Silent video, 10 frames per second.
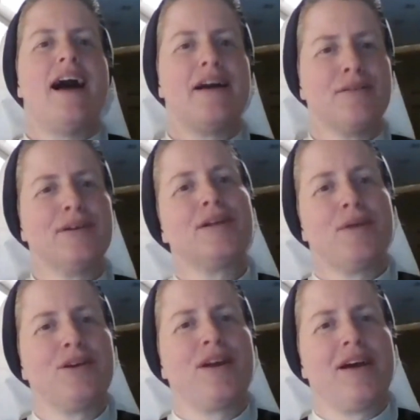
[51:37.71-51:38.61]
I really
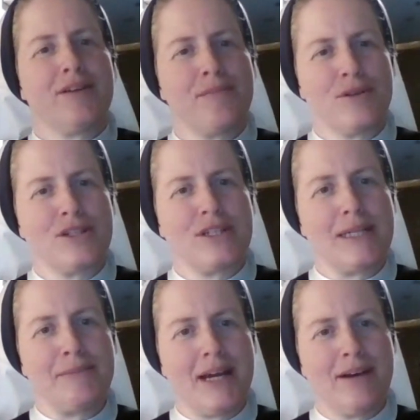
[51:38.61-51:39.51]
want you to have an abortion.
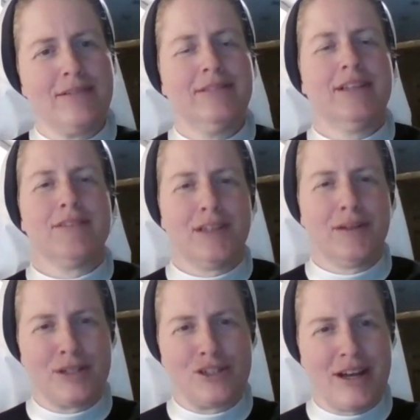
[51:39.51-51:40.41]
Deep down, I really
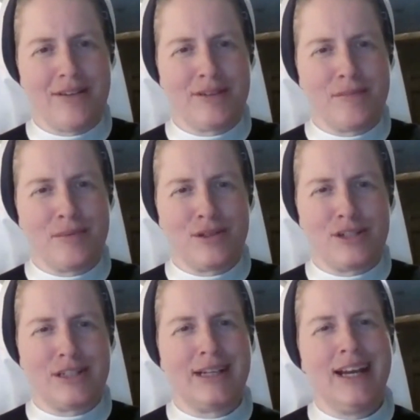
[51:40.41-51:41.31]
want you to have an
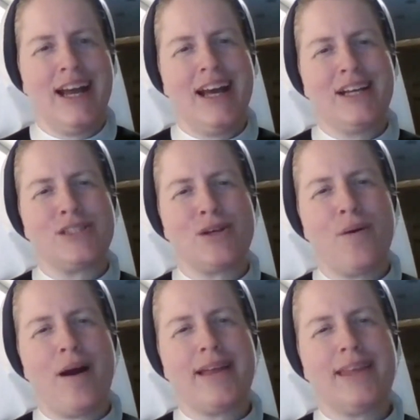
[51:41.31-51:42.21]
abortion.
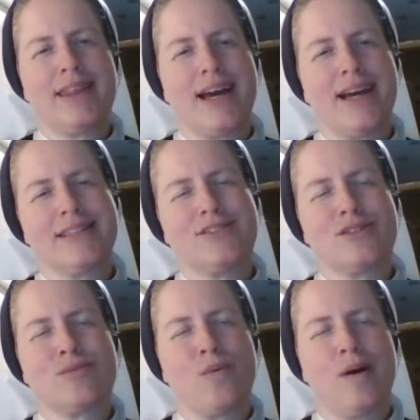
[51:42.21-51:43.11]
So I think that's
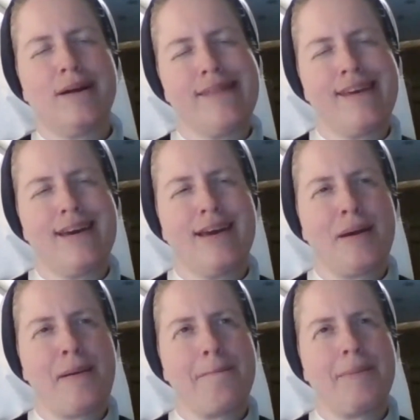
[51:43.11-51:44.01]
just one
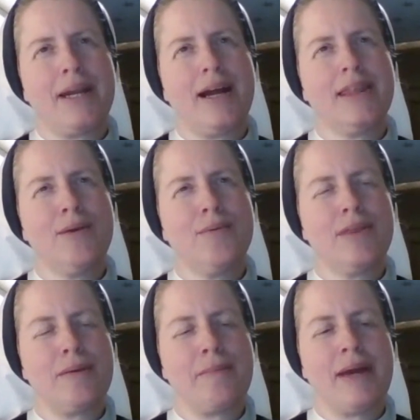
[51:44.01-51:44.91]
thing. But I think
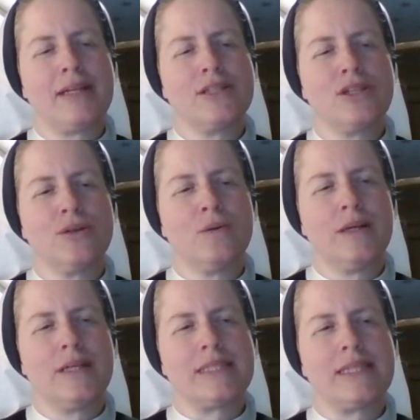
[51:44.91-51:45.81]
with the men too,
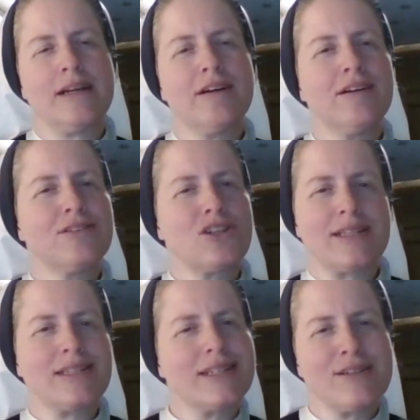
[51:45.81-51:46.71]
is they're
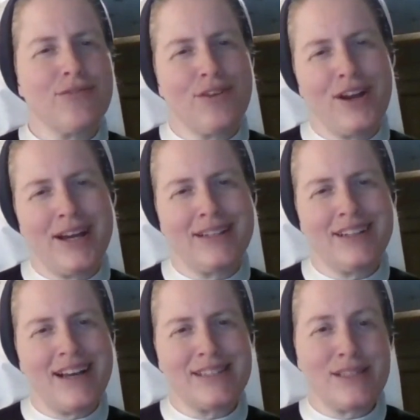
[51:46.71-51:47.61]
just as
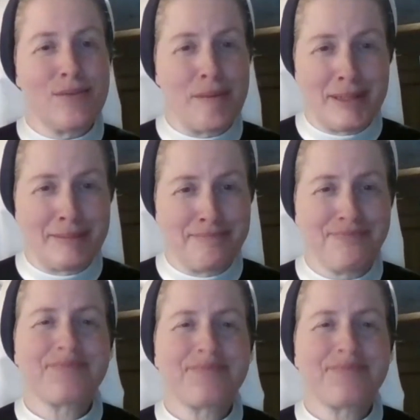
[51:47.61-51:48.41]
afraid as the women.